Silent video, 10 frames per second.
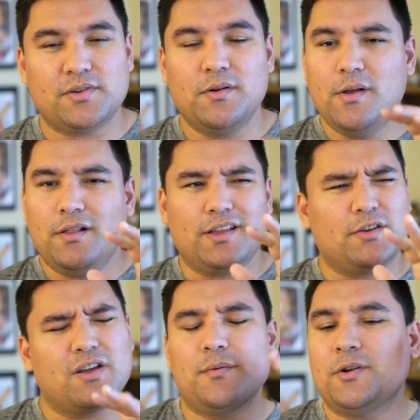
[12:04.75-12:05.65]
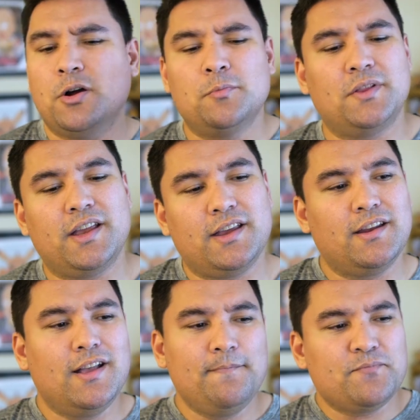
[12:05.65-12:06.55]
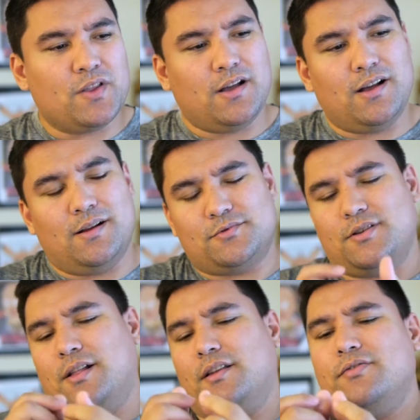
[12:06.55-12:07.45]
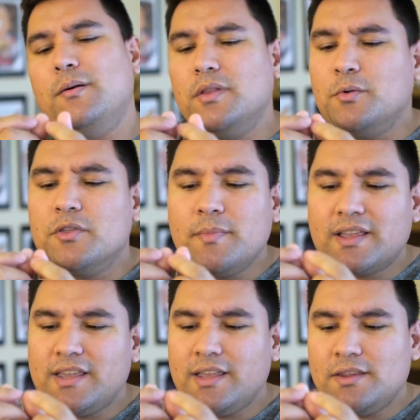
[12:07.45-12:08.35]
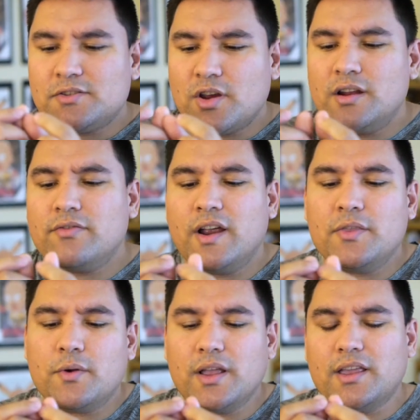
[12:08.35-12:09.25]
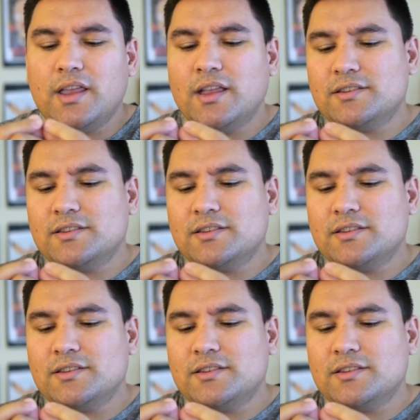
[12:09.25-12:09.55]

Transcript: So, like, you're coming home late, I'm fumbling with my keys, trying to find the right key.